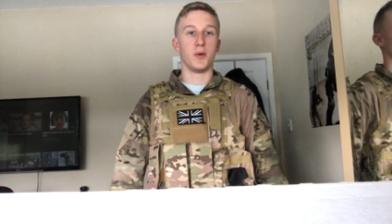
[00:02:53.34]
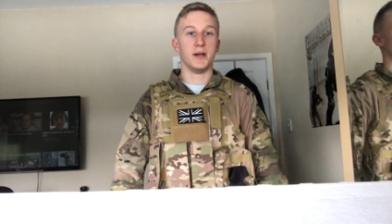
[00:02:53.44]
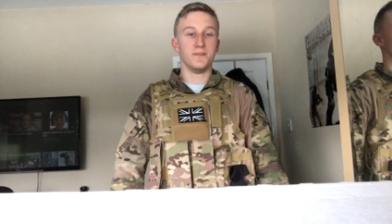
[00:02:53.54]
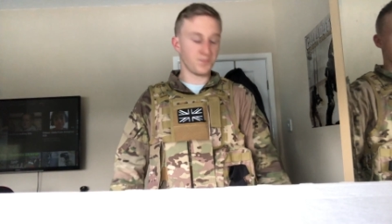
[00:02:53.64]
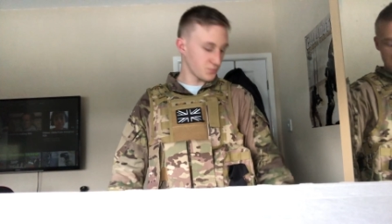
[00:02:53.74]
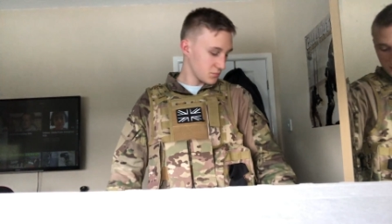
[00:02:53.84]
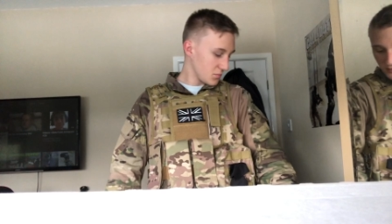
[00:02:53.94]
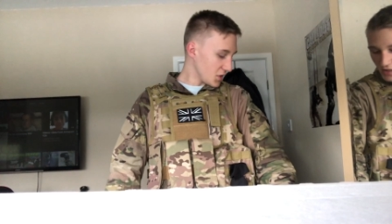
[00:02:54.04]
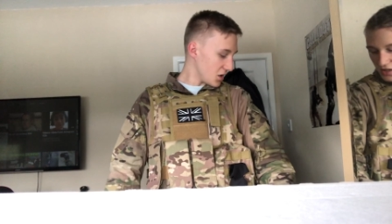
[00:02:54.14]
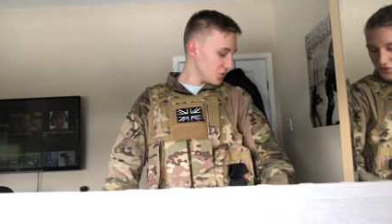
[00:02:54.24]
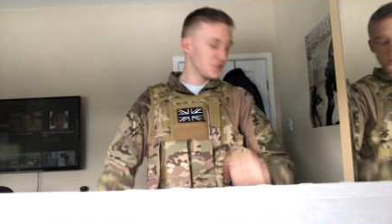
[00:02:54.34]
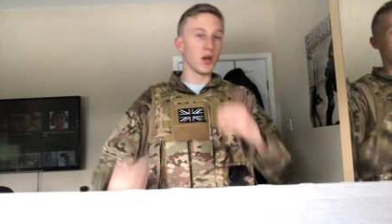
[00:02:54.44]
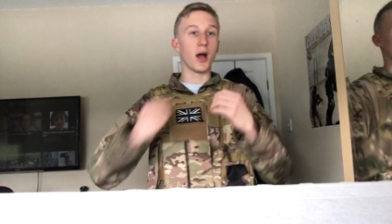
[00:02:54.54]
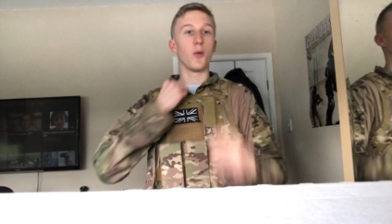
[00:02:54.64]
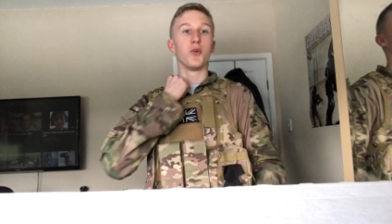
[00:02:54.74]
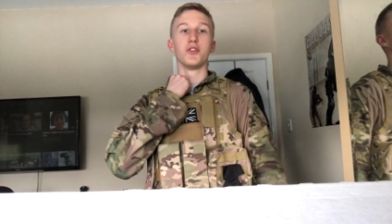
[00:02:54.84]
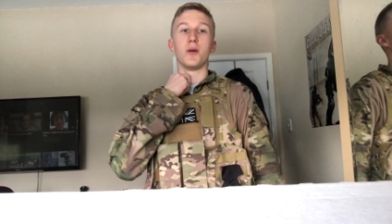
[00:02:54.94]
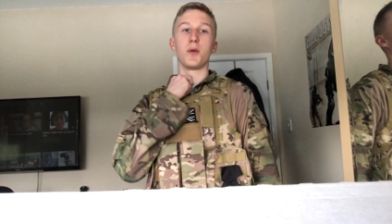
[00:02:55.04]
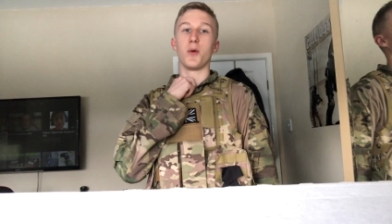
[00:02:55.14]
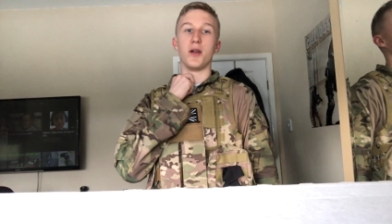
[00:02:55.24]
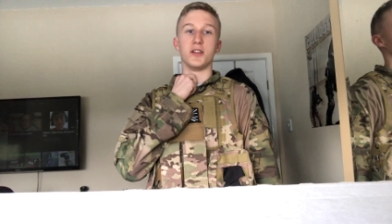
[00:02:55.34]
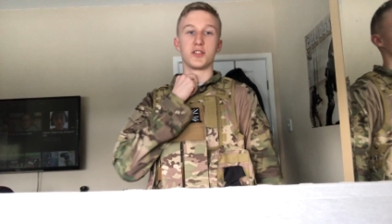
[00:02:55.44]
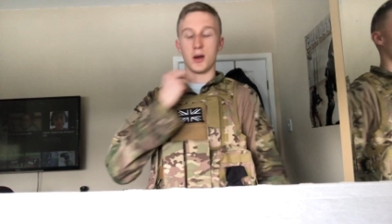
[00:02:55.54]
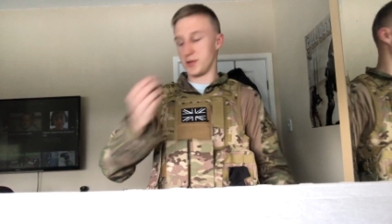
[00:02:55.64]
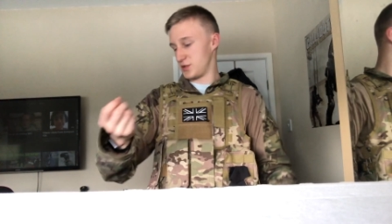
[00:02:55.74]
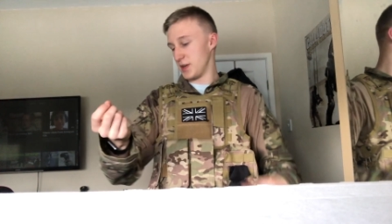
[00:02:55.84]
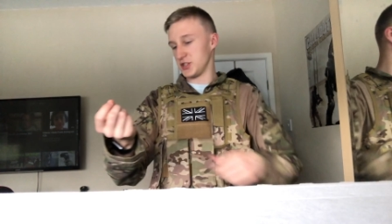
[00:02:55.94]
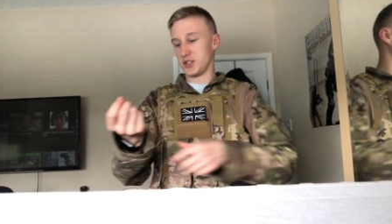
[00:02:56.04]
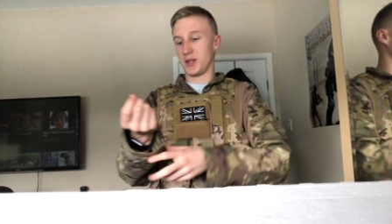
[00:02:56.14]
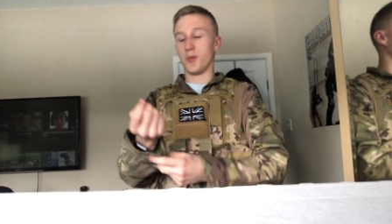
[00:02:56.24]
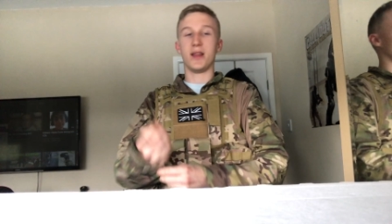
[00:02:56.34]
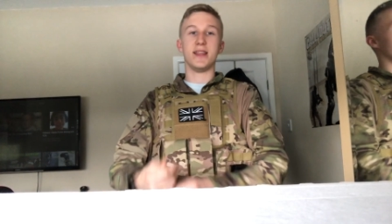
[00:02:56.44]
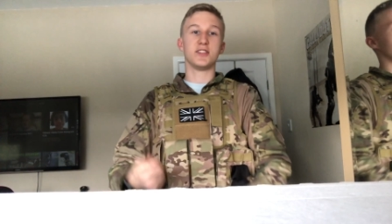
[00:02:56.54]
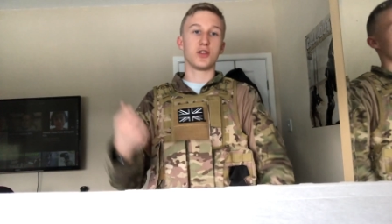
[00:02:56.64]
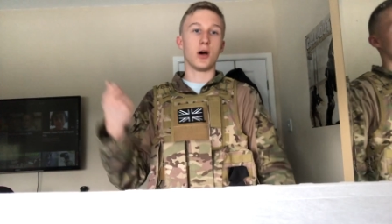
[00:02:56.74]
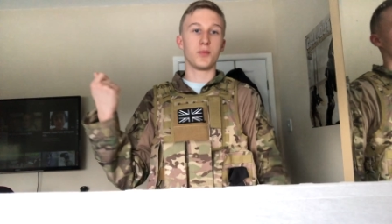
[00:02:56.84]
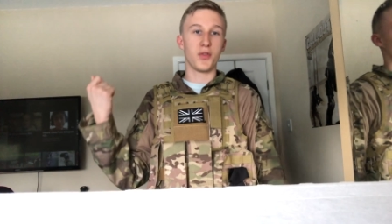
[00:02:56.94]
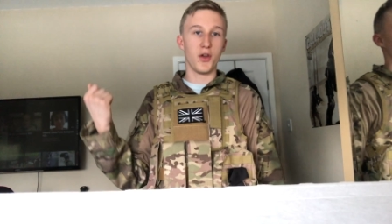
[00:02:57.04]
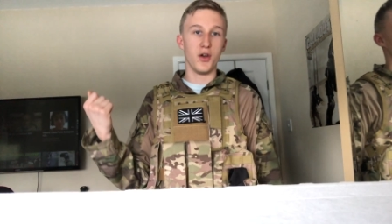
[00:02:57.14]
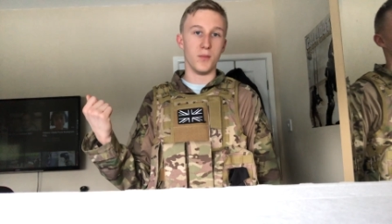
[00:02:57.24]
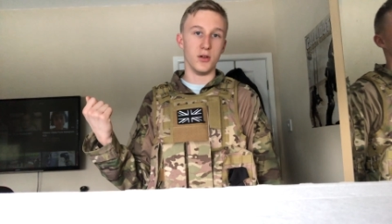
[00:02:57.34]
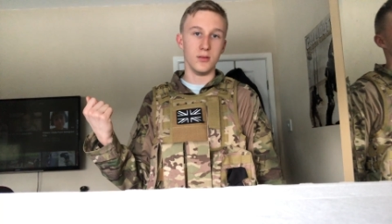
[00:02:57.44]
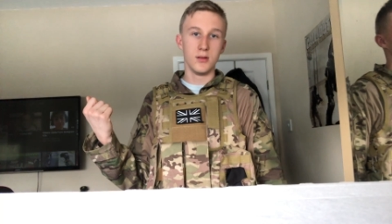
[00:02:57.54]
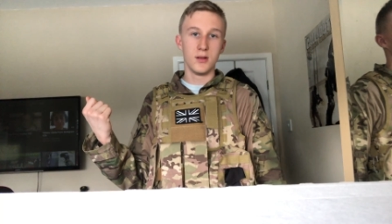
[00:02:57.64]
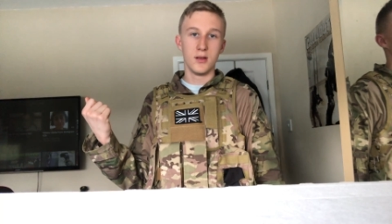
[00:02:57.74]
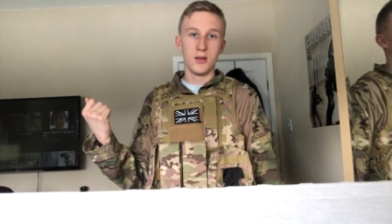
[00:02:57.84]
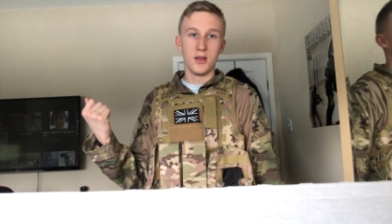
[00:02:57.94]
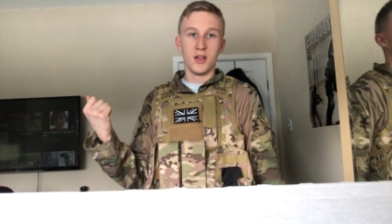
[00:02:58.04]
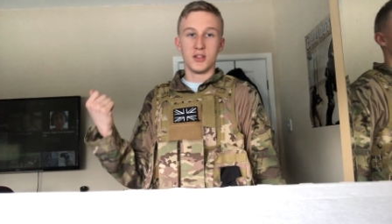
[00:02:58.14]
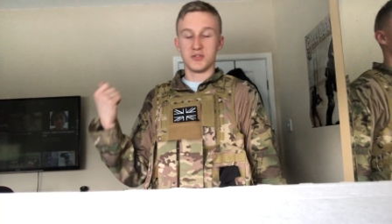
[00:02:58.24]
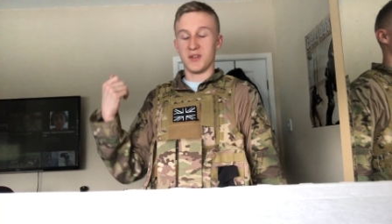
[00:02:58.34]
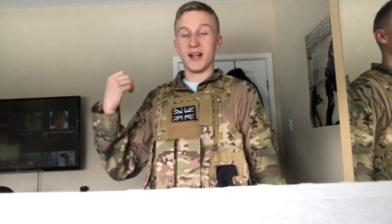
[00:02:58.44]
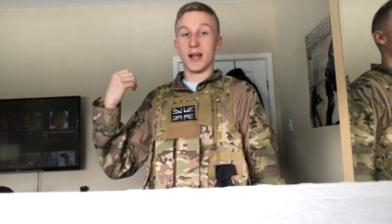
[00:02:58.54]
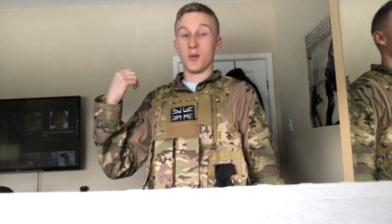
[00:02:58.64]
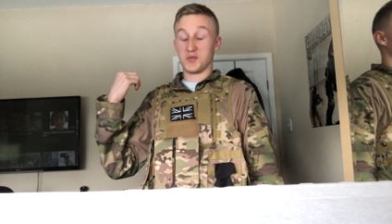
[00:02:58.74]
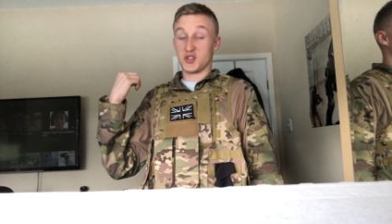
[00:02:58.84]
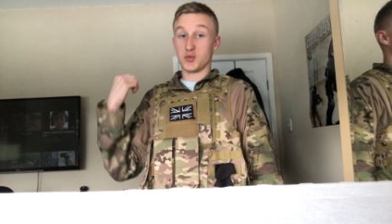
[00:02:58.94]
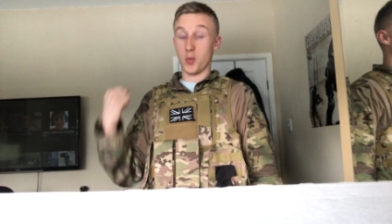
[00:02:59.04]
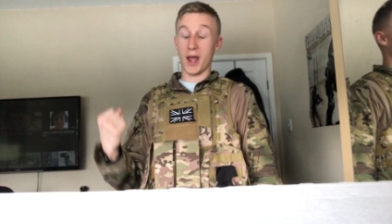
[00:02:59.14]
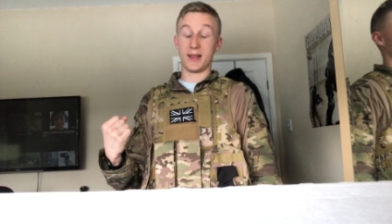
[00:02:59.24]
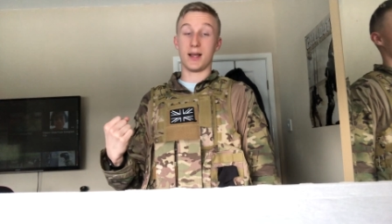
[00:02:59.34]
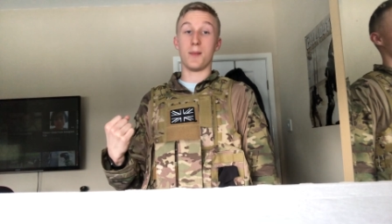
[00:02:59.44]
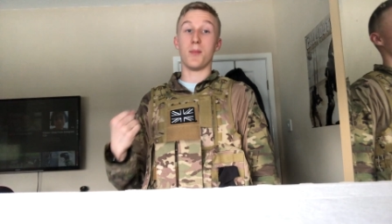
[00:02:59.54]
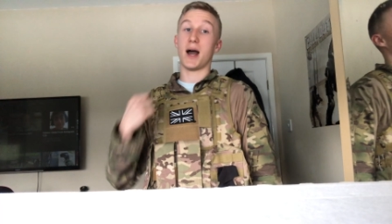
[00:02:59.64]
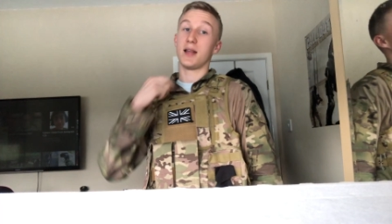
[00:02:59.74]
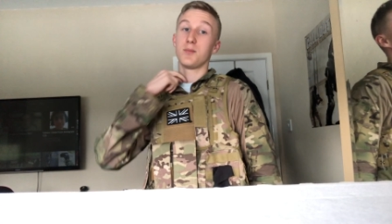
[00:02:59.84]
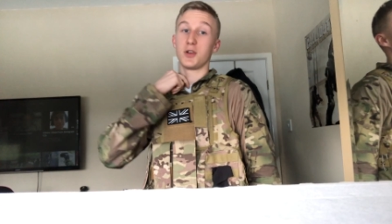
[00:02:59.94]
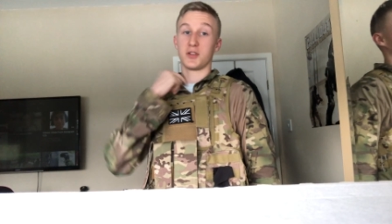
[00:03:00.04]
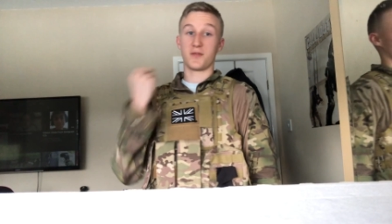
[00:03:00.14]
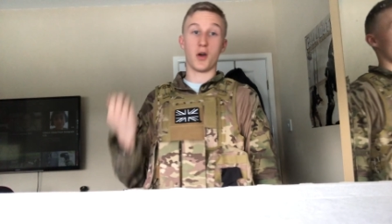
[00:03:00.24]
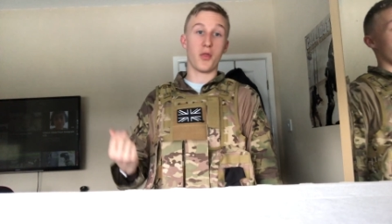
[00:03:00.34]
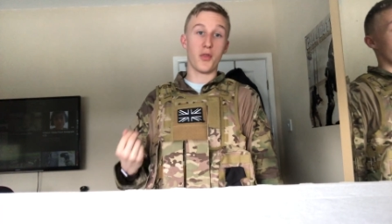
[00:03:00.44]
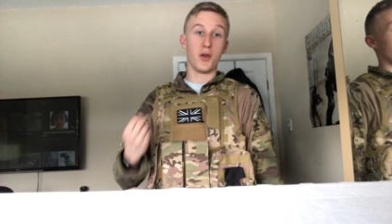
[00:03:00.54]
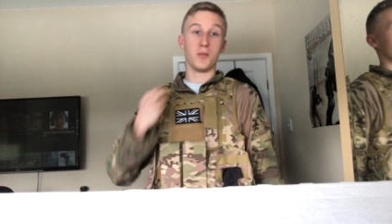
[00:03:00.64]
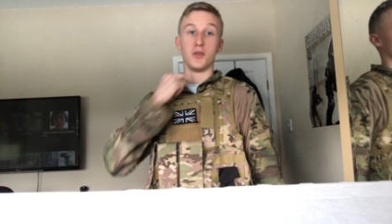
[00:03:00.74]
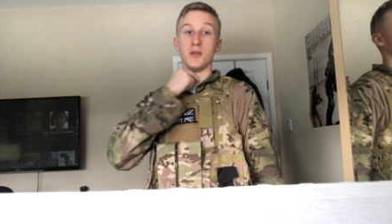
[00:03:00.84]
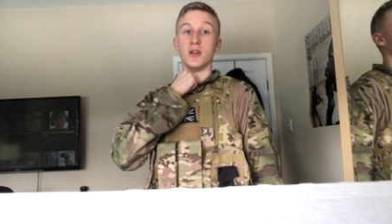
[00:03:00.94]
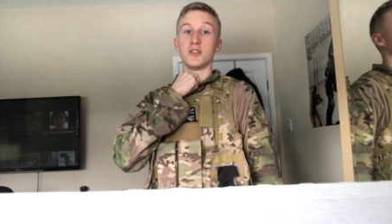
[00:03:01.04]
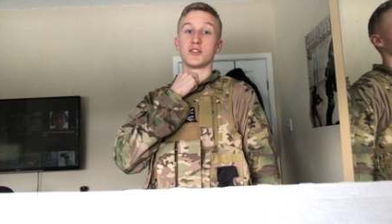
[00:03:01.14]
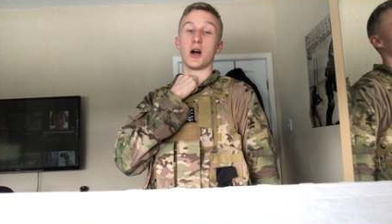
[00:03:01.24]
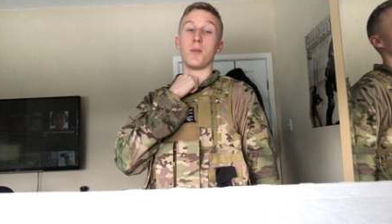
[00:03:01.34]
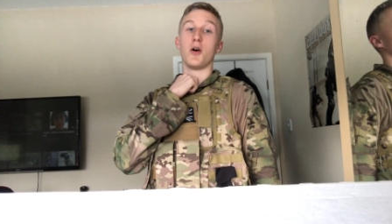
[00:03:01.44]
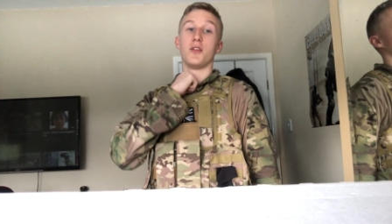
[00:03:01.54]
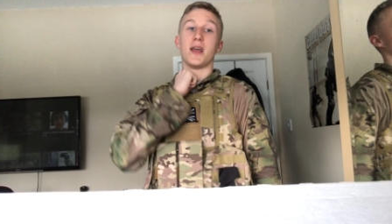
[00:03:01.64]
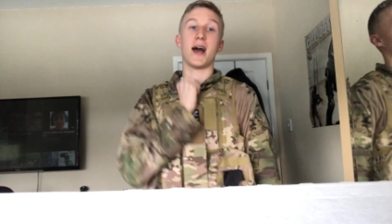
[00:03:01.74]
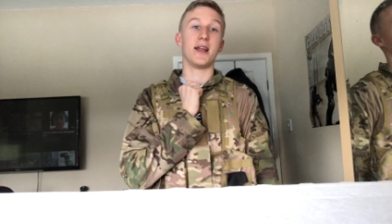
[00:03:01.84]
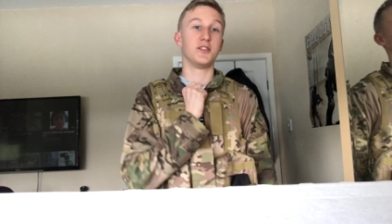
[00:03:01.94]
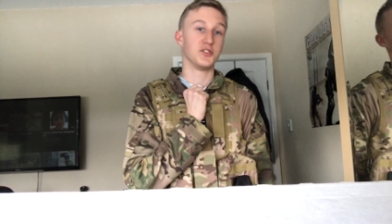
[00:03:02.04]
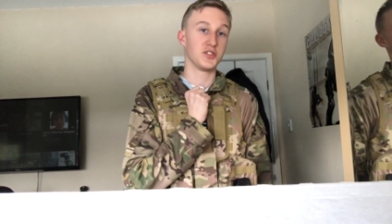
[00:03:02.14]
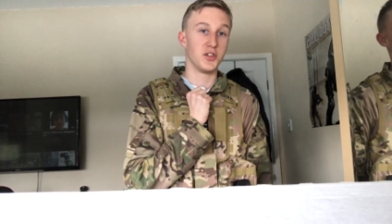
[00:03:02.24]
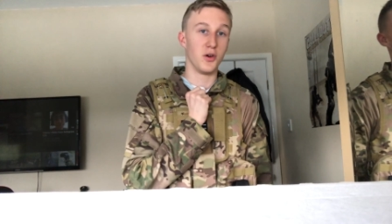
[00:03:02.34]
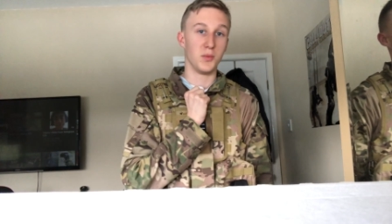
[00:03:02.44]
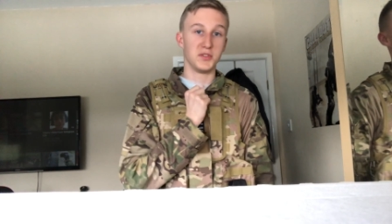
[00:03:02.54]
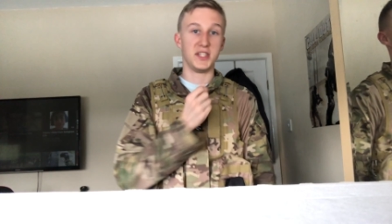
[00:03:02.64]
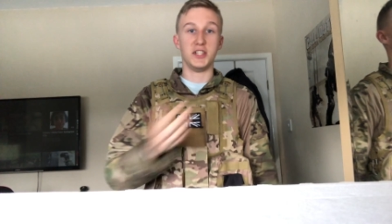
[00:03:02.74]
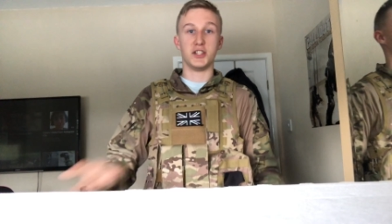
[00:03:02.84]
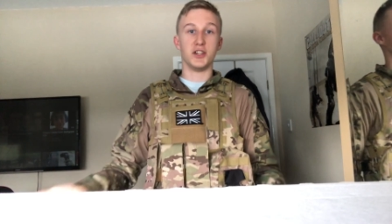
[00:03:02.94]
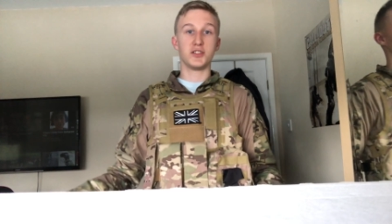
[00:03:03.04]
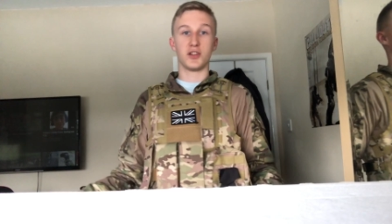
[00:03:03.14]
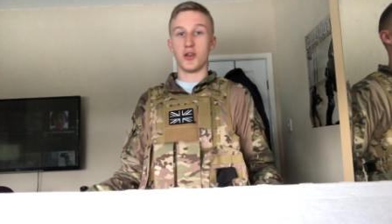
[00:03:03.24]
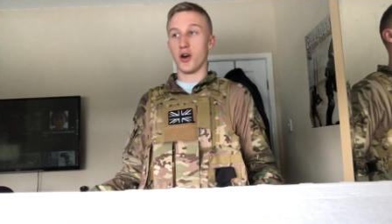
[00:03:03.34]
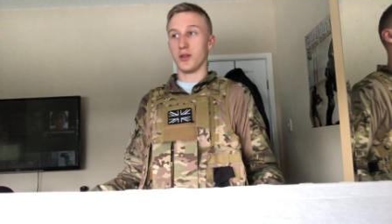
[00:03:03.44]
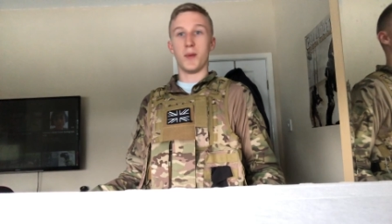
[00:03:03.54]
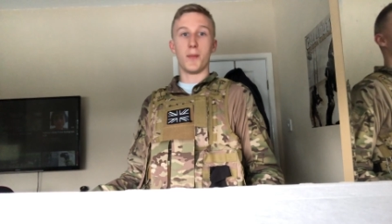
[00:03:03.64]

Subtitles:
to it. So I will not be wearing this top, especially when this top's thermal. So right now I'm sweating like mad because I've got a thermal top on and just a normal t-shirt, so none of my